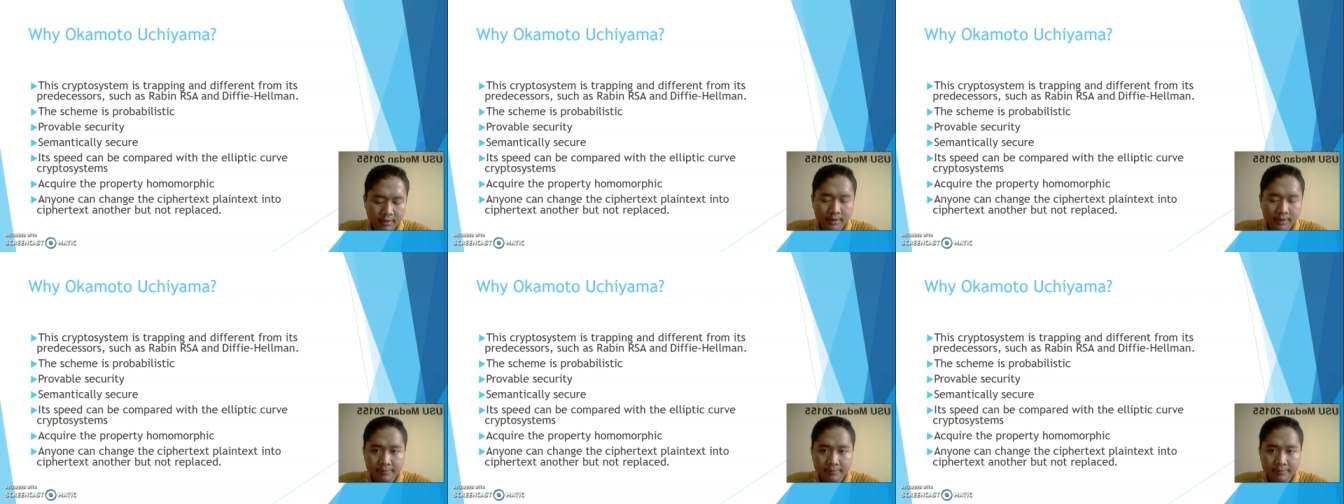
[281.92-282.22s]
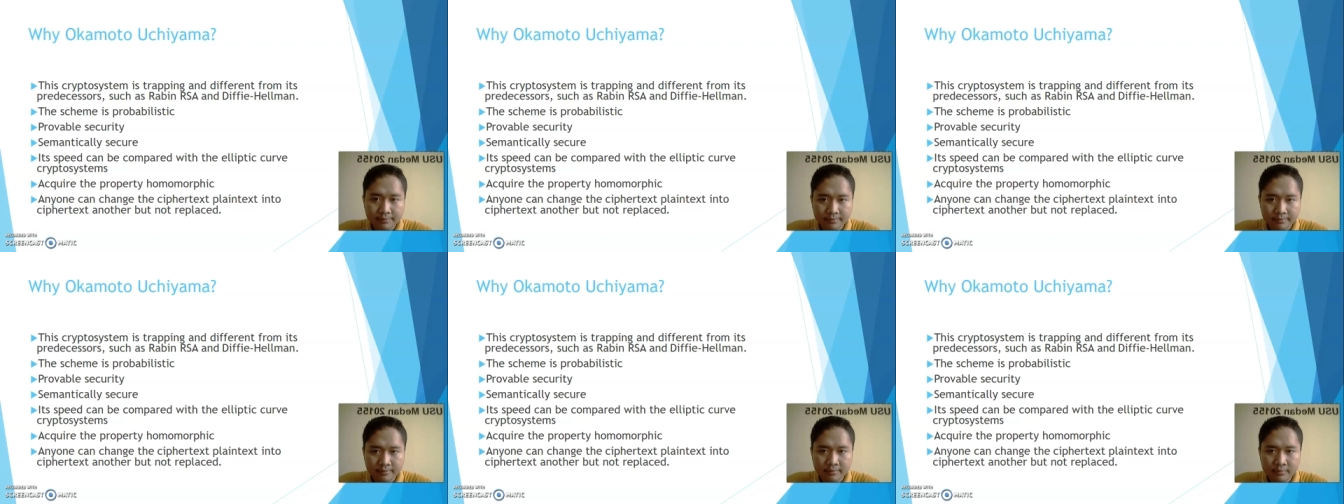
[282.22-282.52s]

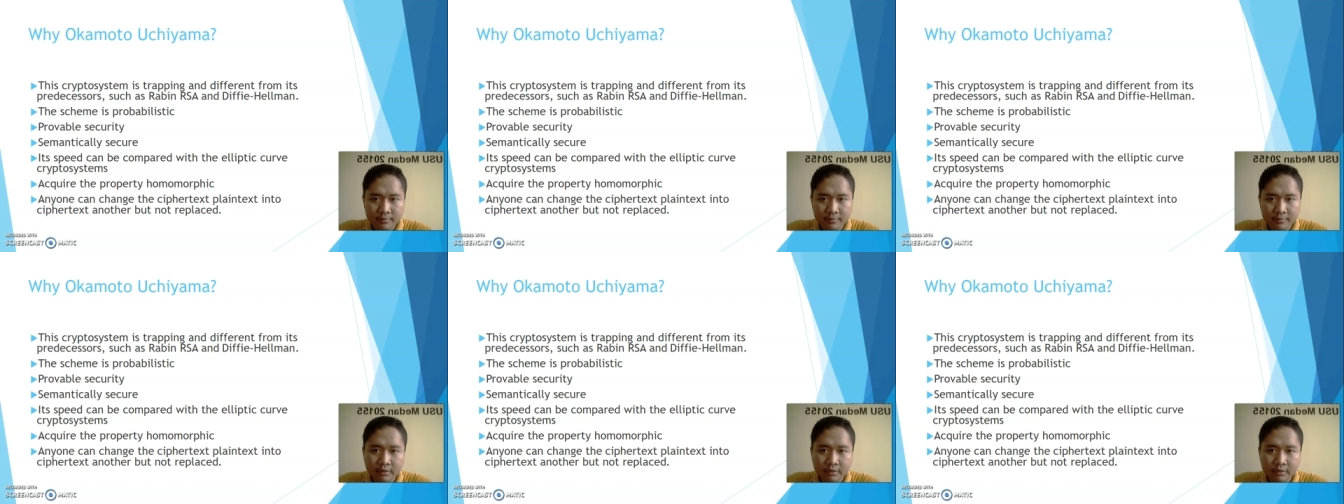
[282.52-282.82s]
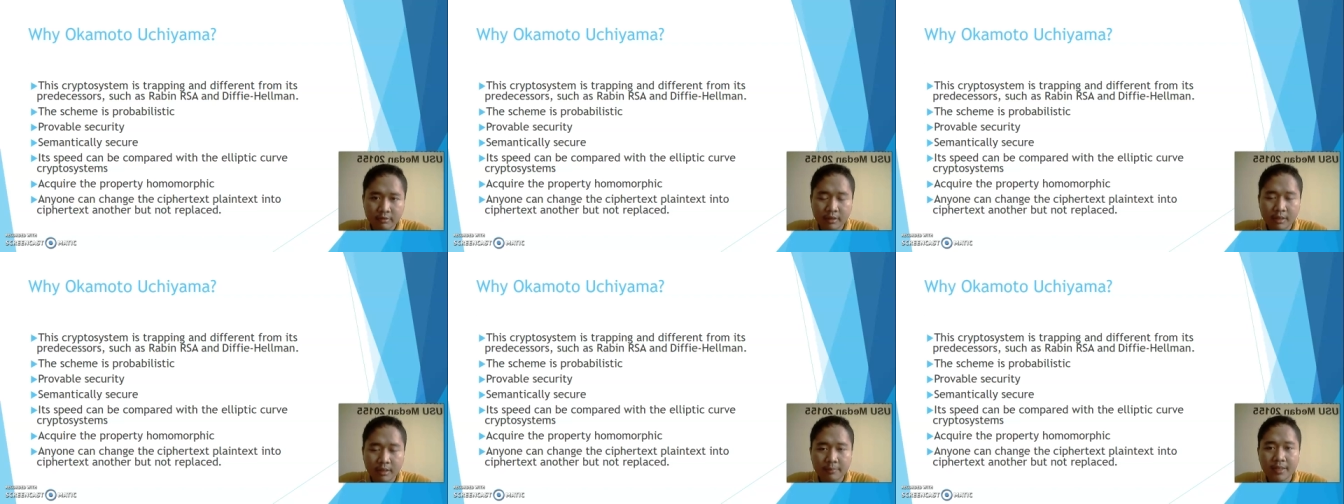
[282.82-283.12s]

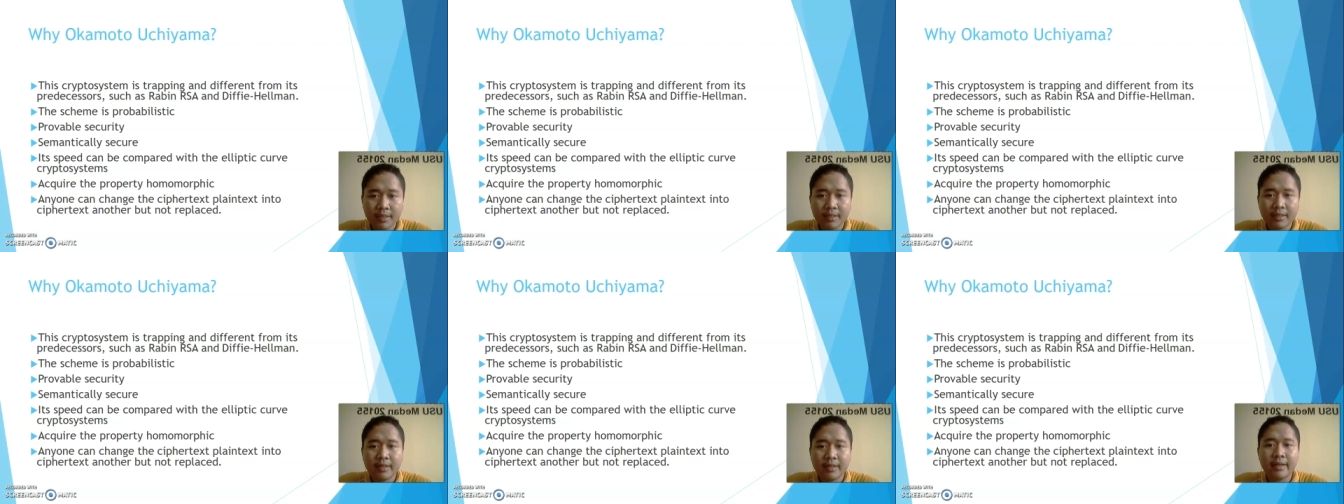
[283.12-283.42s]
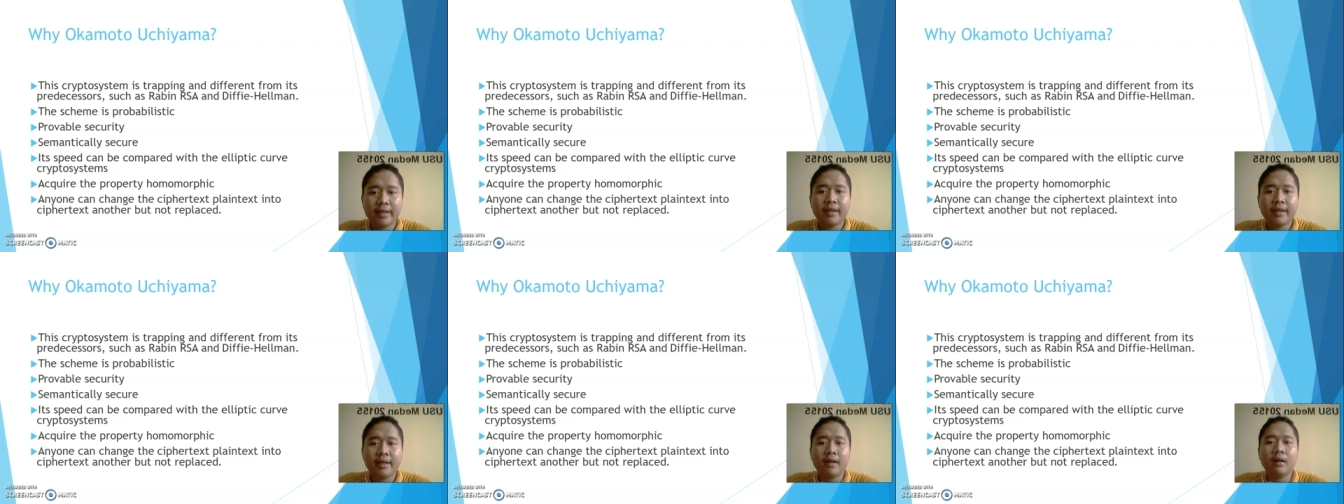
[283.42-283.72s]
Rabin
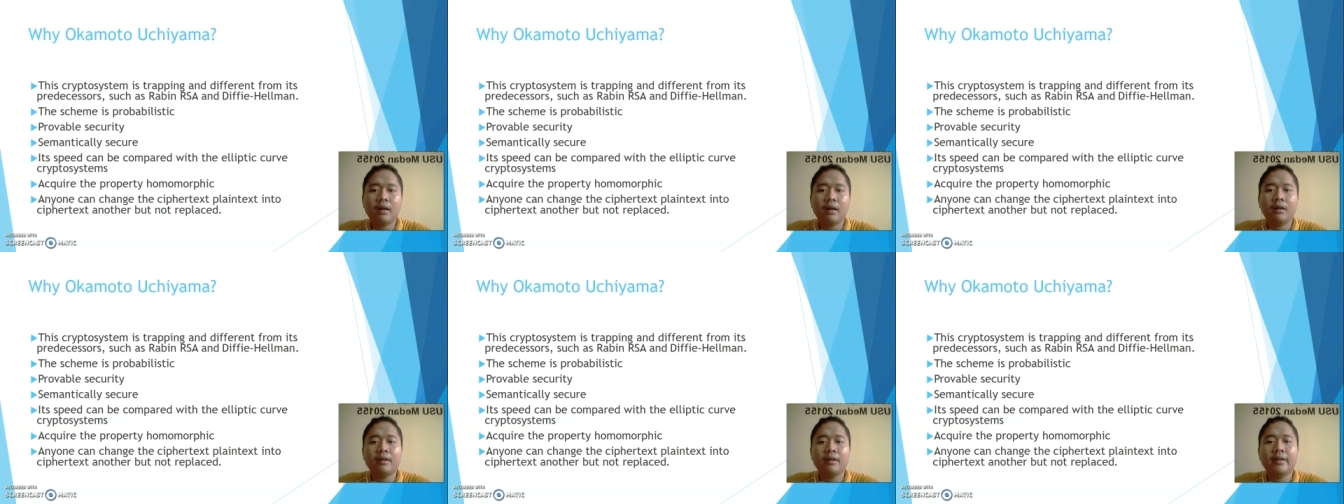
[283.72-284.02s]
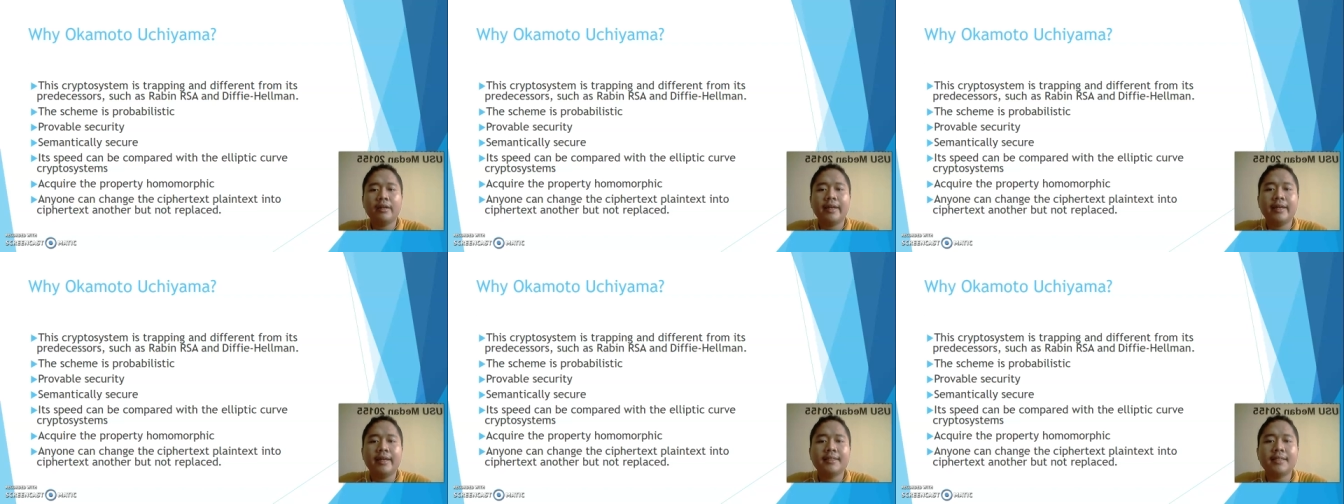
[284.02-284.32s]

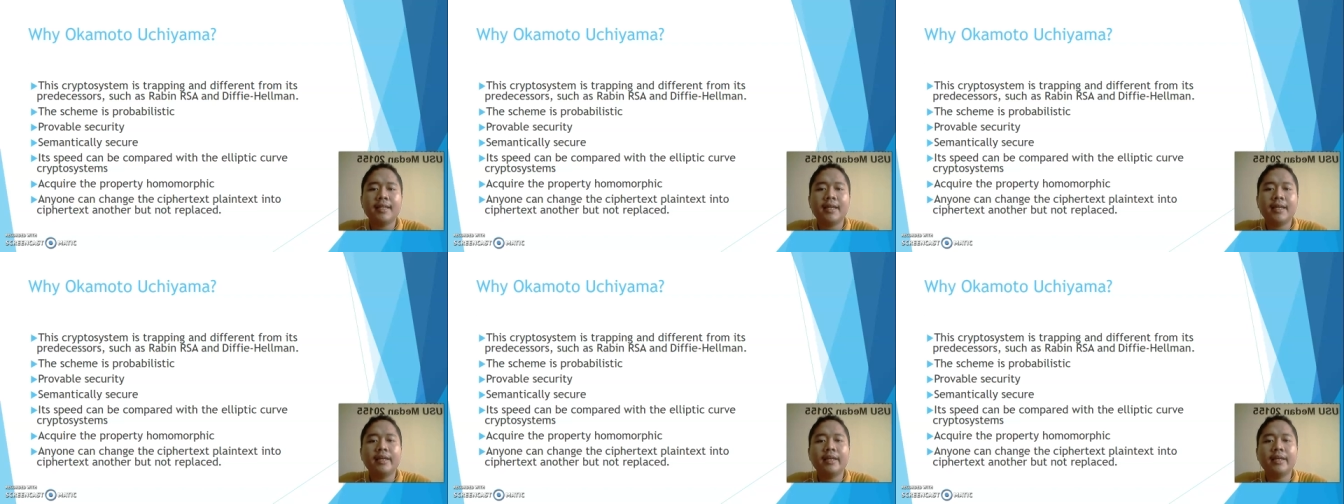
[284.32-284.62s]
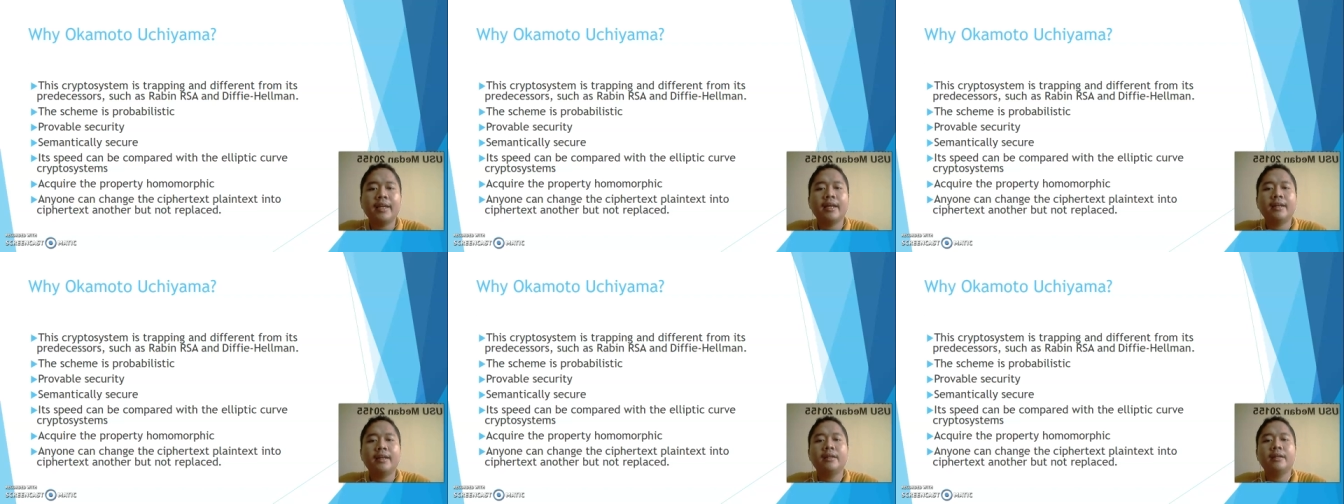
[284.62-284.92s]
RSA
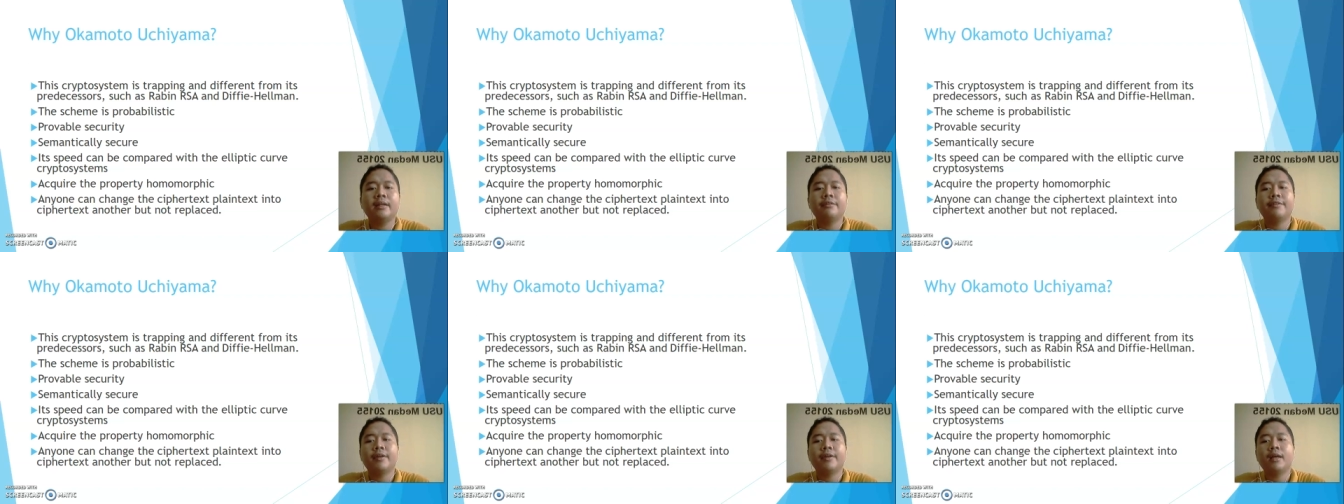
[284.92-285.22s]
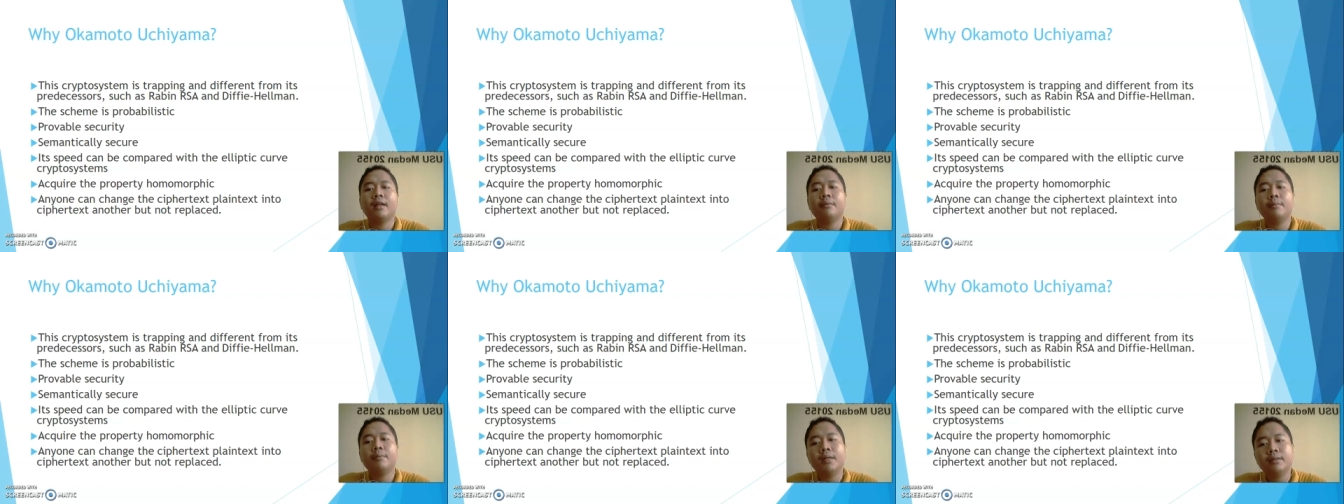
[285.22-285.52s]
and
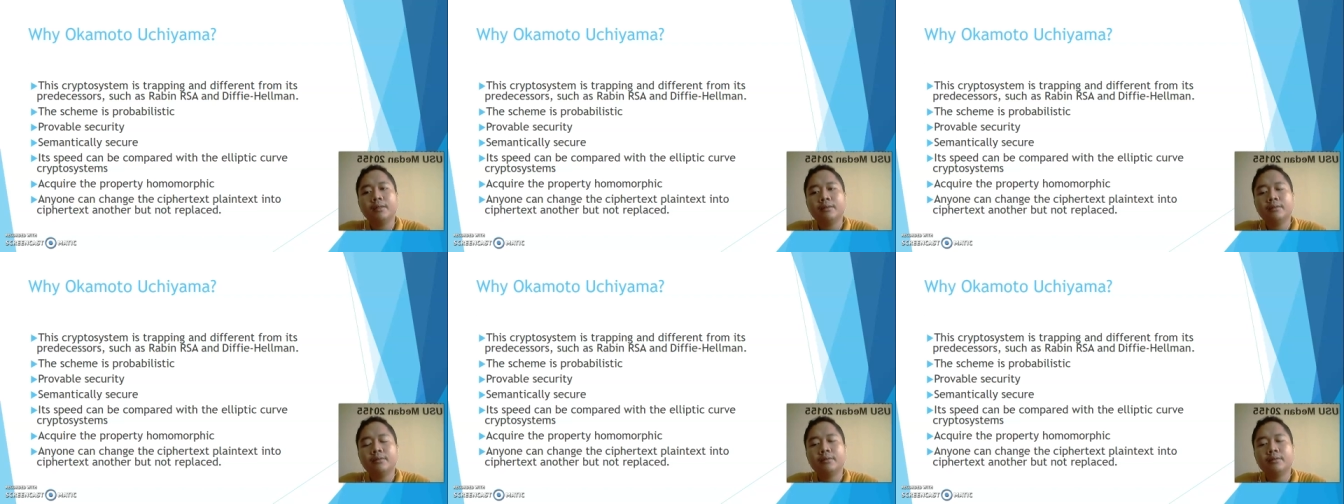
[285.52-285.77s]
Diffie-Hellman,